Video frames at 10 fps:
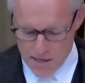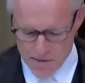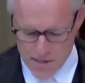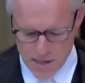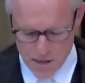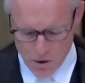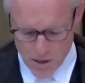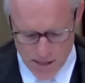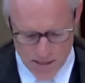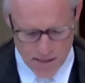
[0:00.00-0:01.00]
as
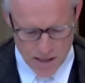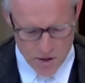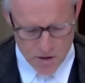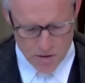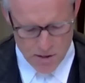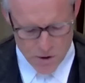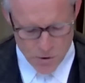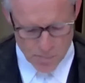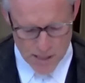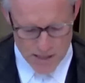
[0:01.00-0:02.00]
the United Nations has